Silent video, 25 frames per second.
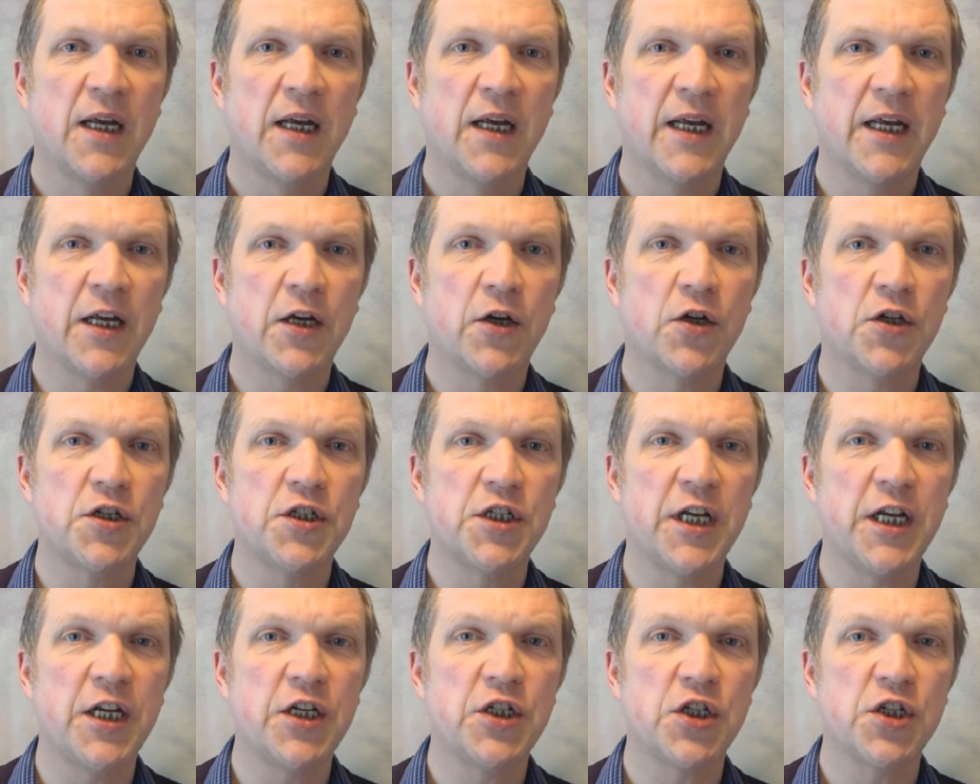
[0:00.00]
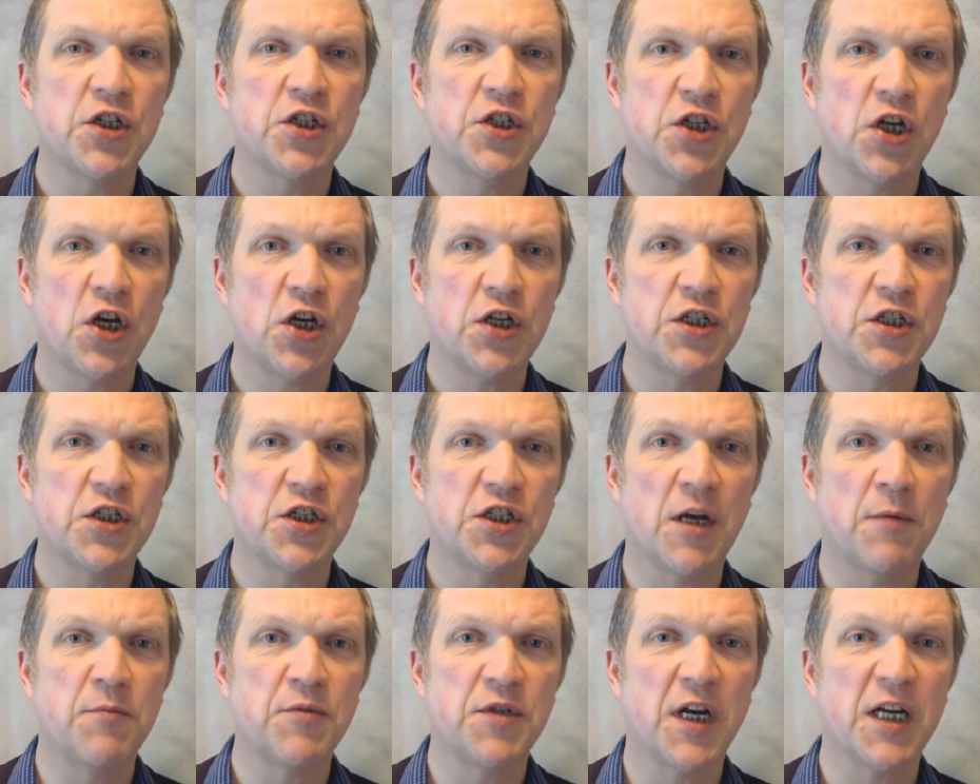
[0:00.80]
It could teach certain
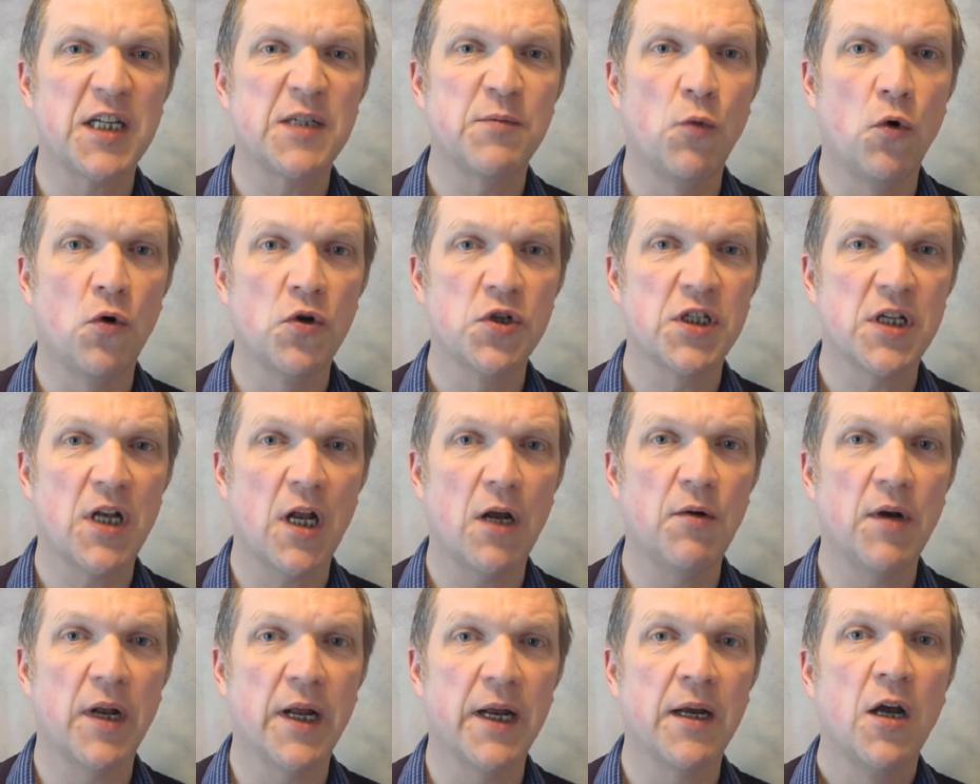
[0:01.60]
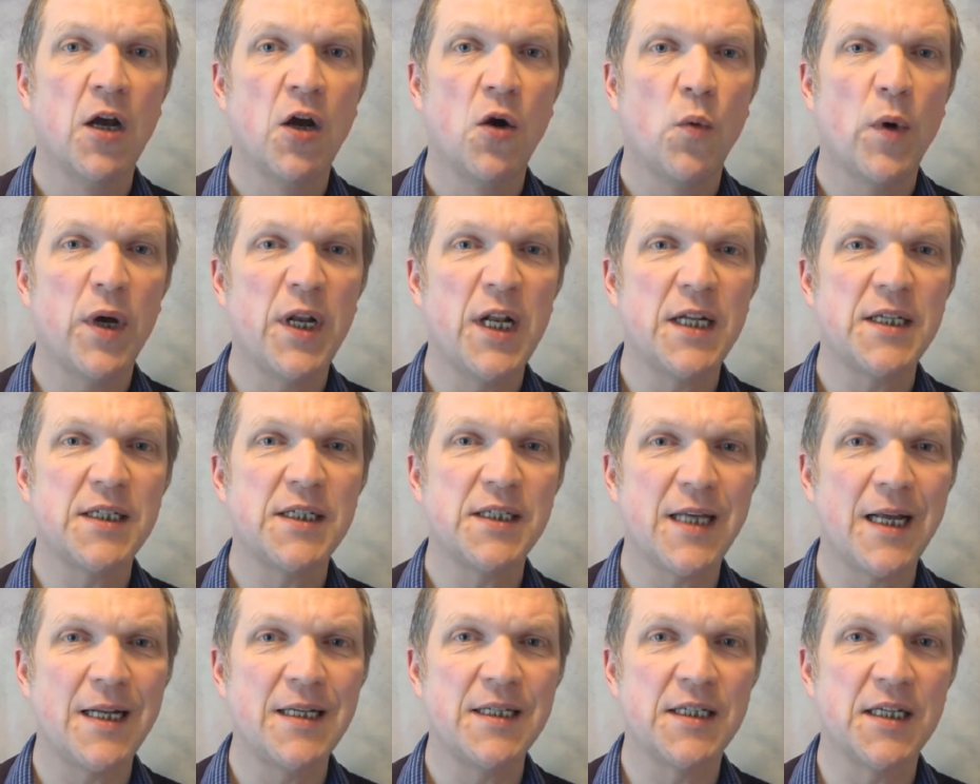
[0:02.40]
subjects more slowly when it
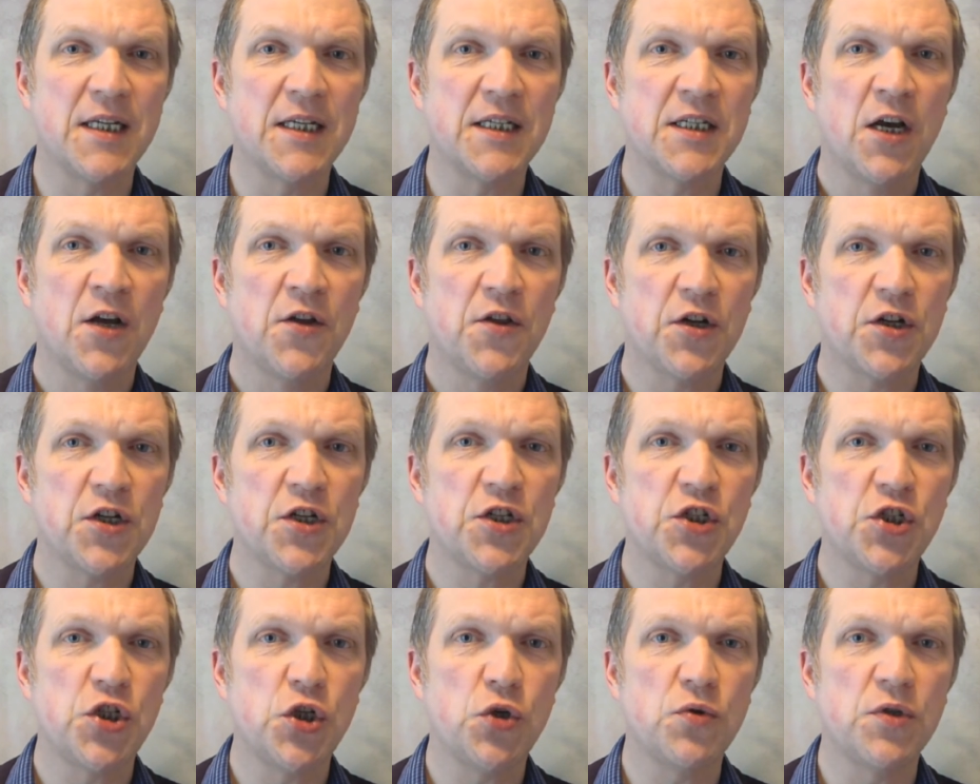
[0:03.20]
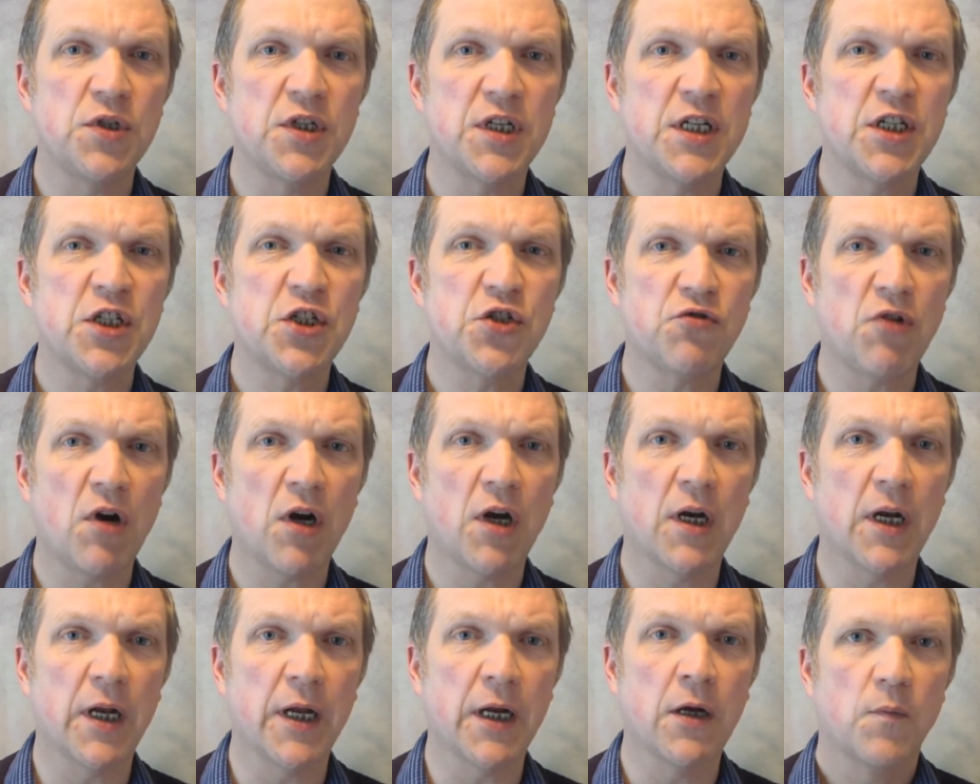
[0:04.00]
senses that a student is
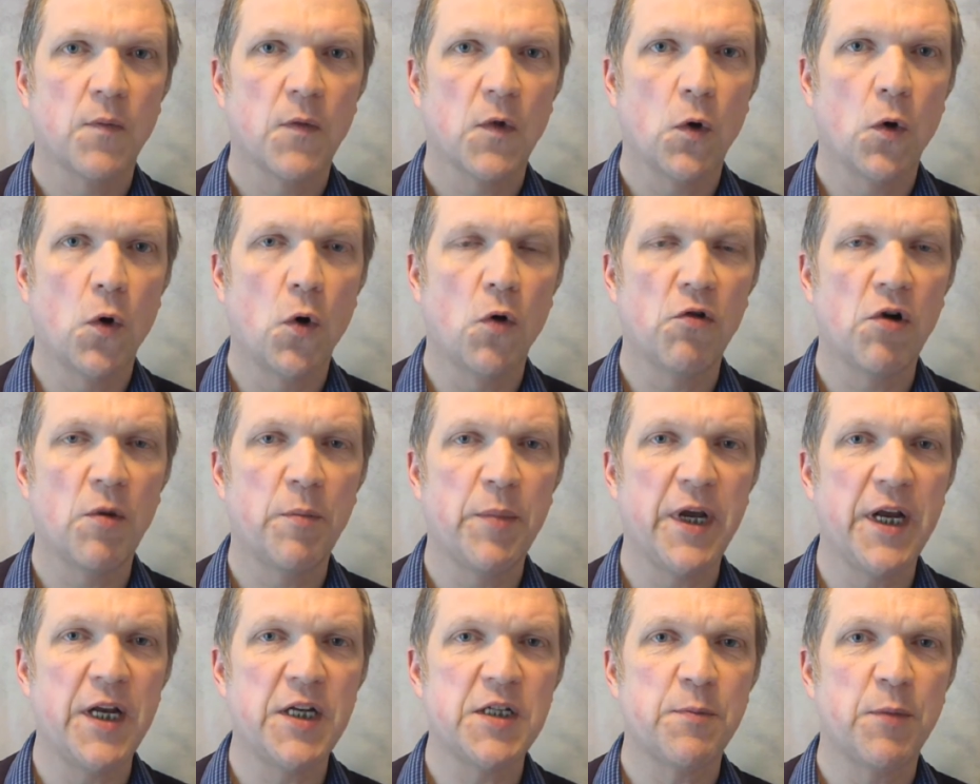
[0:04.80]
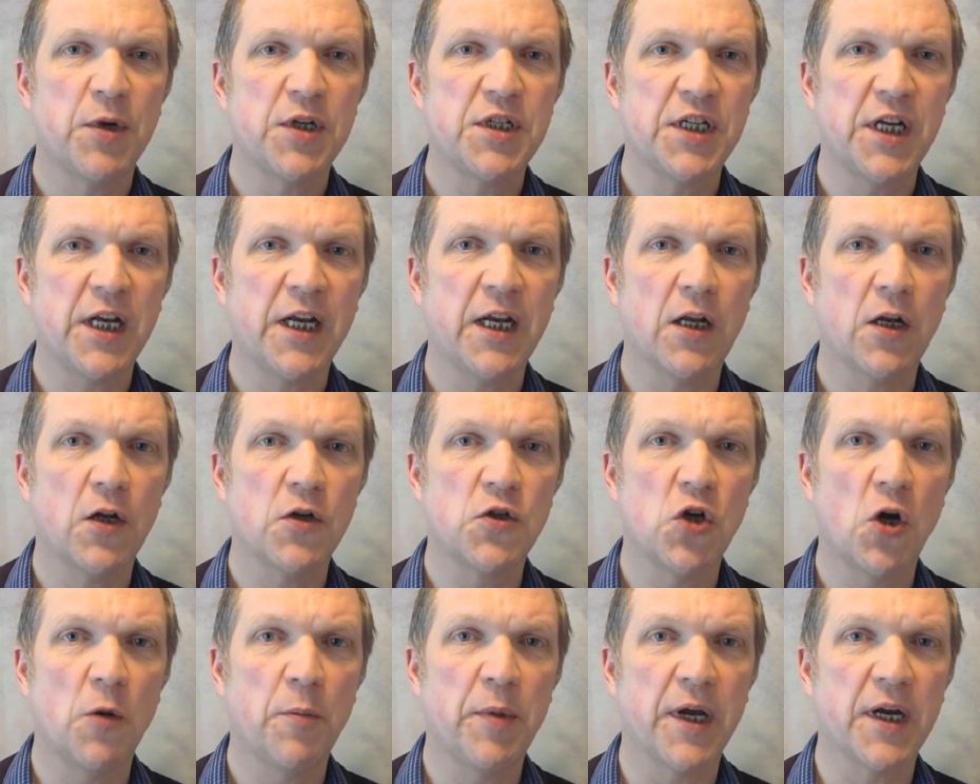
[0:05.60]
struggling, or repeat particular
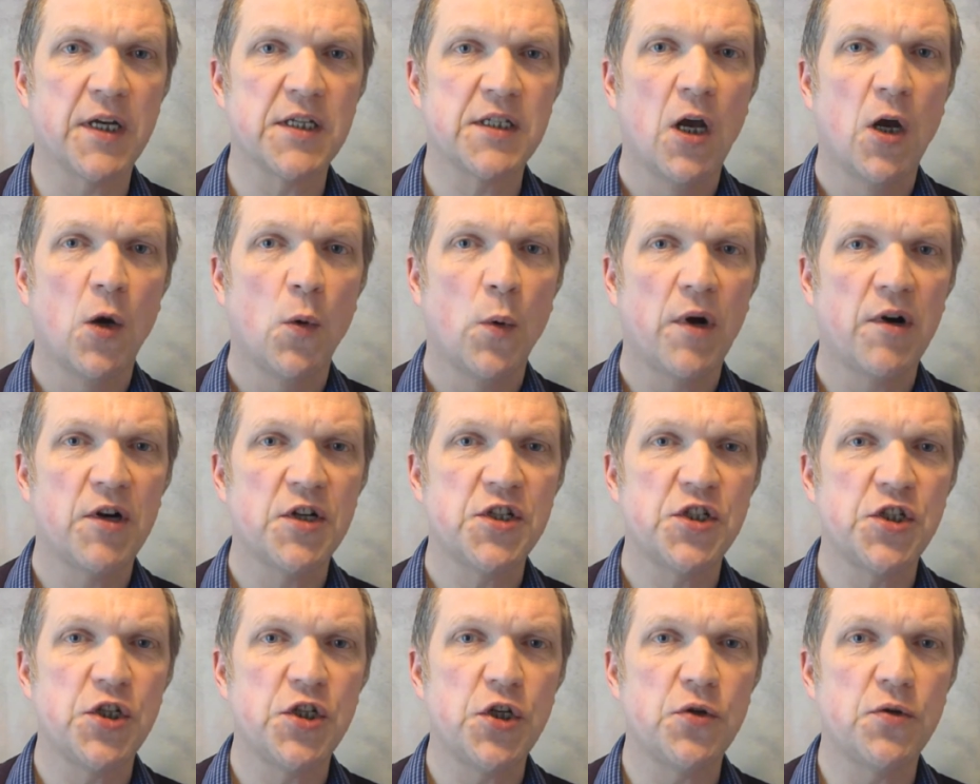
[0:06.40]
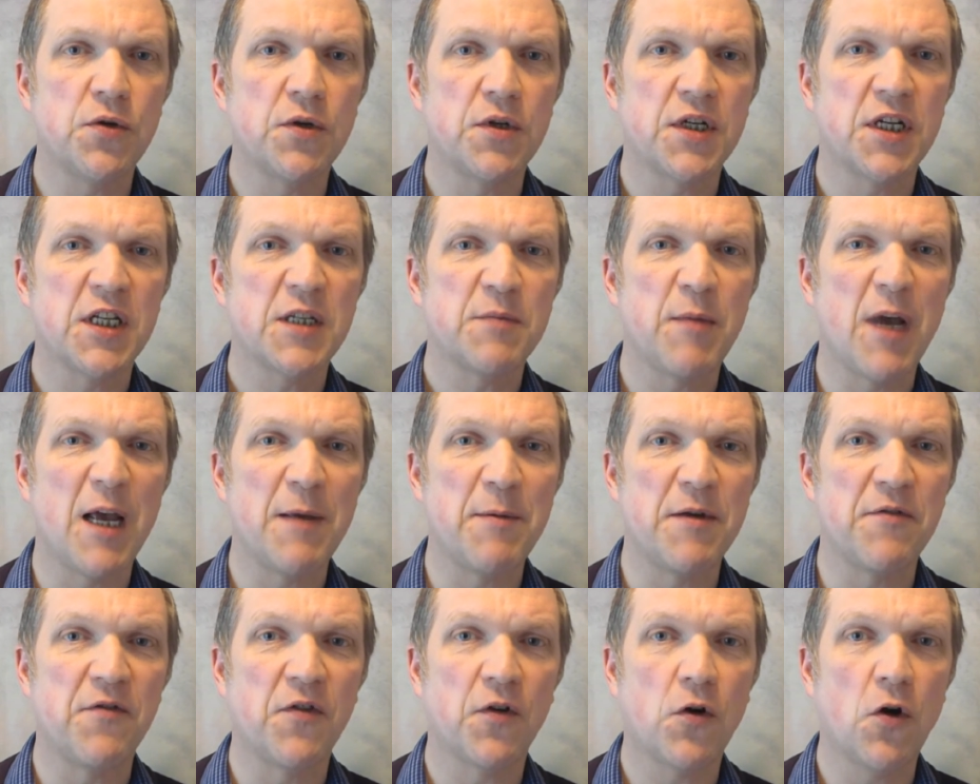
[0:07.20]
topics where a student has
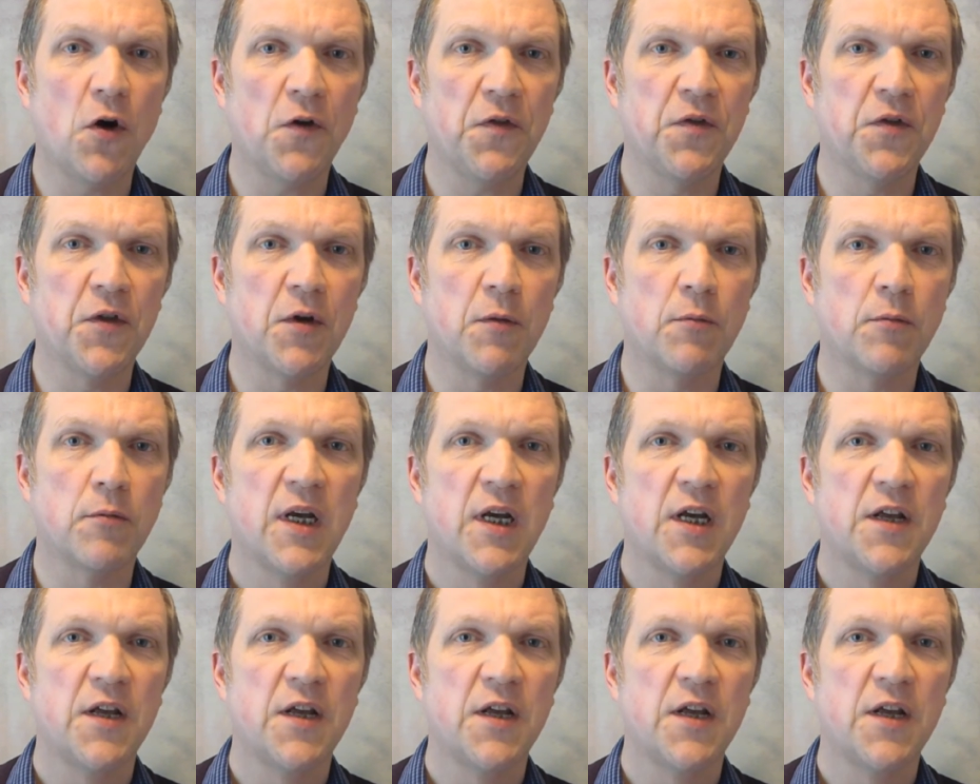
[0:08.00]
maybe forgotten them.